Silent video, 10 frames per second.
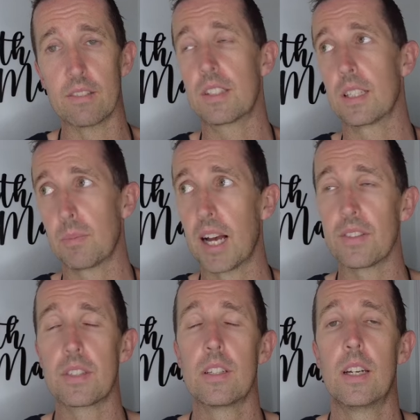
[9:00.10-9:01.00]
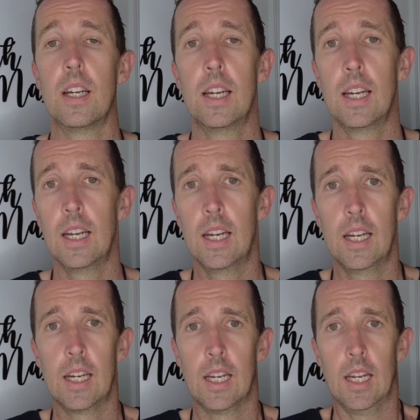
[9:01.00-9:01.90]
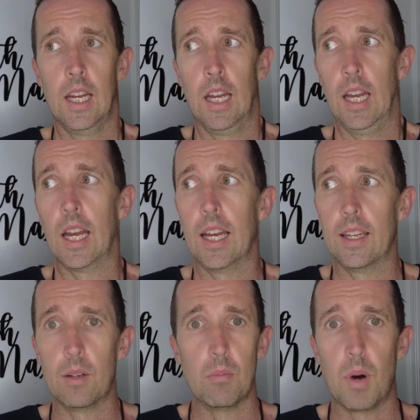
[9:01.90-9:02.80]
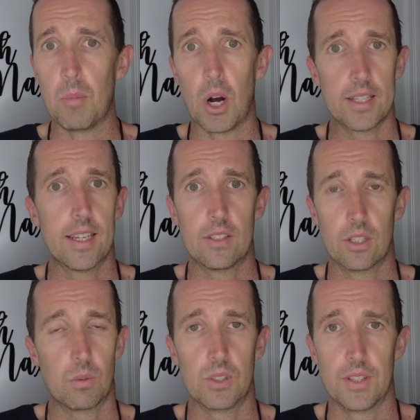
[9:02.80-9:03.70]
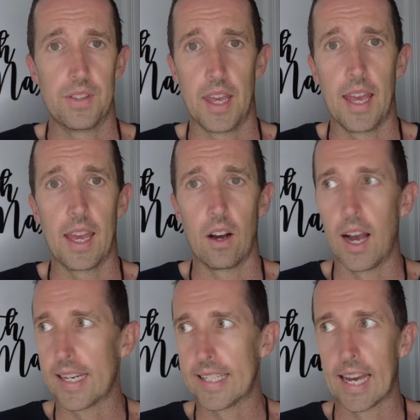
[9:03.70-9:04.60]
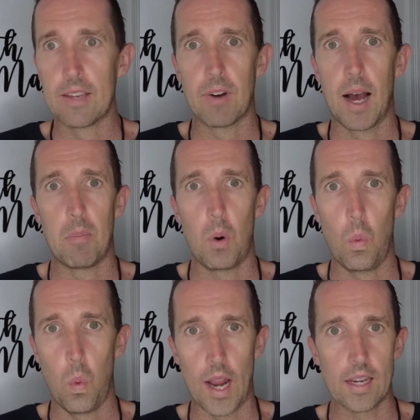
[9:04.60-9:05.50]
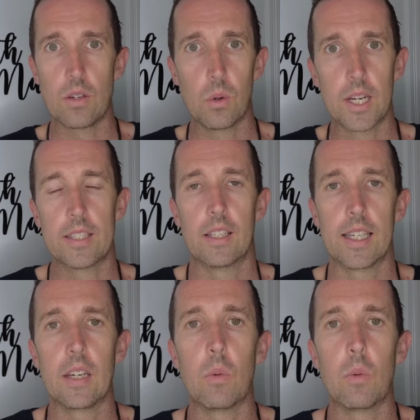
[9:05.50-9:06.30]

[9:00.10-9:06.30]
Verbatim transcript: six months. And my mindset just wasn't there. I gave up way too easily